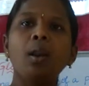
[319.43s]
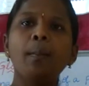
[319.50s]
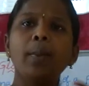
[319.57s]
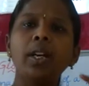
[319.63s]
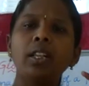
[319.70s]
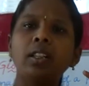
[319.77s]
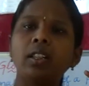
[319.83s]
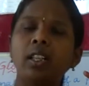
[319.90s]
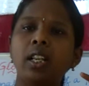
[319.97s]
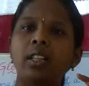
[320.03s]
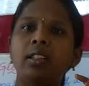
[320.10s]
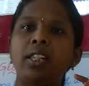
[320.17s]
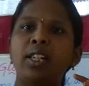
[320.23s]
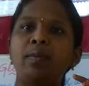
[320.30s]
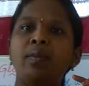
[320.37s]
Particular
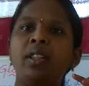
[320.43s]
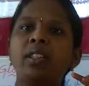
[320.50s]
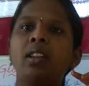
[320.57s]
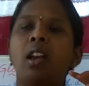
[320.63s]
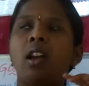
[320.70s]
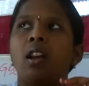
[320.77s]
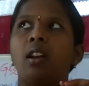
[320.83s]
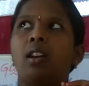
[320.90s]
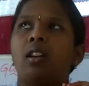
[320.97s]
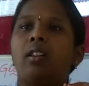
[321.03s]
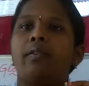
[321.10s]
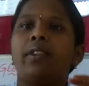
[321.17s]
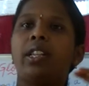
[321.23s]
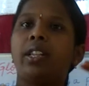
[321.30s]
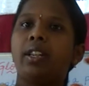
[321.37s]
theme means
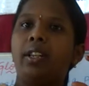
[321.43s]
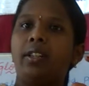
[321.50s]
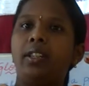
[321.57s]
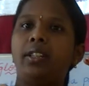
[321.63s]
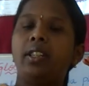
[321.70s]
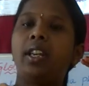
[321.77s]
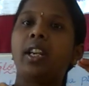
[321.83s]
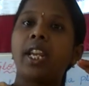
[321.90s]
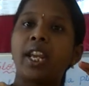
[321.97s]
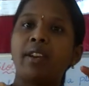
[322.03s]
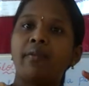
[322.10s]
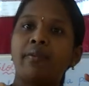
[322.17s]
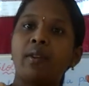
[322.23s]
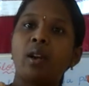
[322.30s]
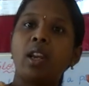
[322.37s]
whether it is a
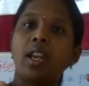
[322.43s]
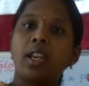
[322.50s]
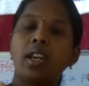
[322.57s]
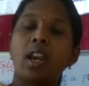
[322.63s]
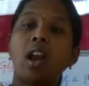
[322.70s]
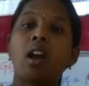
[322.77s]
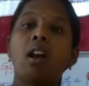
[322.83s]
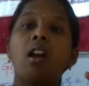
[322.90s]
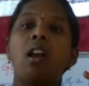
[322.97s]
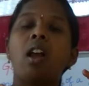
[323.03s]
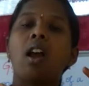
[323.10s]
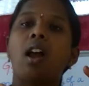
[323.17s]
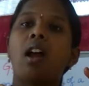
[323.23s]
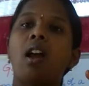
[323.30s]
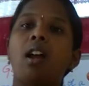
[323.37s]
rainfall area
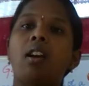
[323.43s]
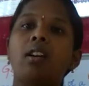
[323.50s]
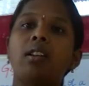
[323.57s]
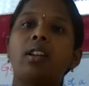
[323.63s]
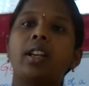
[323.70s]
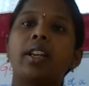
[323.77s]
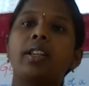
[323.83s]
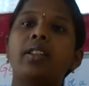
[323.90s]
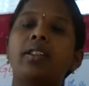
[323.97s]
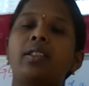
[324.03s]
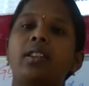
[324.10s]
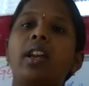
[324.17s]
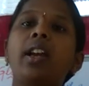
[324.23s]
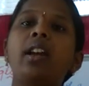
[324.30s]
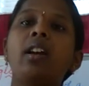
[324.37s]
or it
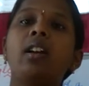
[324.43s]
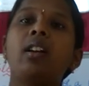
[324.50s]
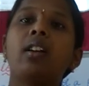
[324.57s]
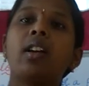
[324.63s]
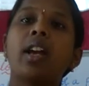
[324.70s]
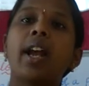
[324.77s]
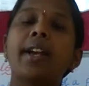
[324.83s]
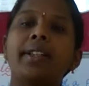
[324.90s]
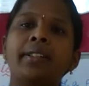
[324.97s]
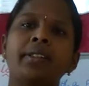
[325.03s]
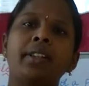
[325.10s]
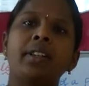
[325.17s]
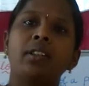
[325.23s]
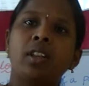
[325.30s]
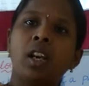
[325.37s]
is a
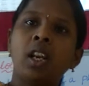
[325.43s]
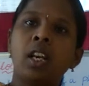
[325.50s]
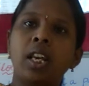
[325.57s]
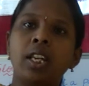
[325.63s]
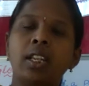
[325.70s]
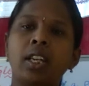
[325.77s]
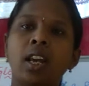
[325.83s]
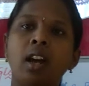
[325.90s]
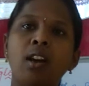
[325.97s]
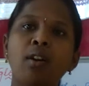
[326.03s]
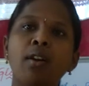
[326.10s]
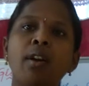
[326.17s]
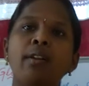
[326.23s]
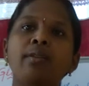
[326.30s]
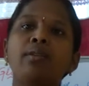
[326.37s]
agricultural area.
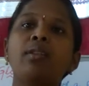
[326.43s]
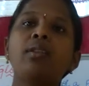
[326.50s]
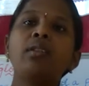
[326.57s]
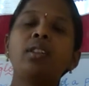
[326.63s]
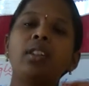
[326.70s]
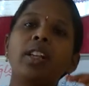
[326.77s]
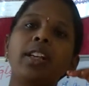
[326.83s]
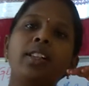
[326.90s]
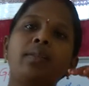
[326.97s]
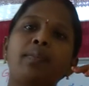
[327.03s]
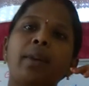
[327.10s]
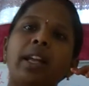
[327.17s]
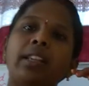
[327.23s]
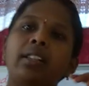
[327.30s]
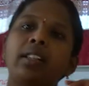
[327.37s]
So this
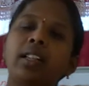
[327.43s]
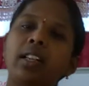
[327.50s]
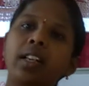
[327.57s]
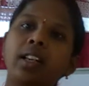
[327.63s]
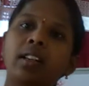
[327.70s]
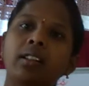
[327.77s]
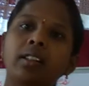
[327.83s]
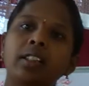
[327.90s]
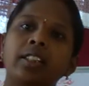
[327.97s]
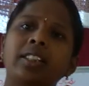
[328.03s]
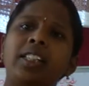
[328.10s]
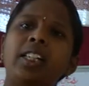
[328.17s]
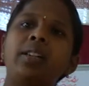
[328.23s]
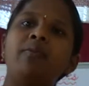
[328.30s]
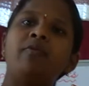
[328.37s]
particular
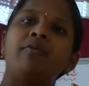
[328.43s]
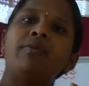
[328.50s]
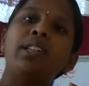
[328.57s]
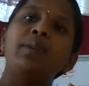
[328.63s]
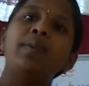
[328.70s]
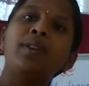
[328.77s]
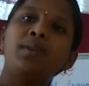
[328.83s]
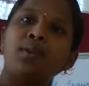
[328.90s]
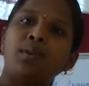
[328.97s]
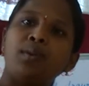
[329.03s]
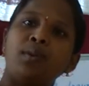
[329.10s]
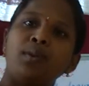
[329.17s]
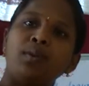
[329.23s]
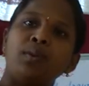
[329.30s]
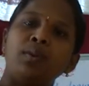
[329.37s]
theme will be
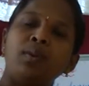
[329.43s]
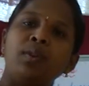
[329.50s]
shown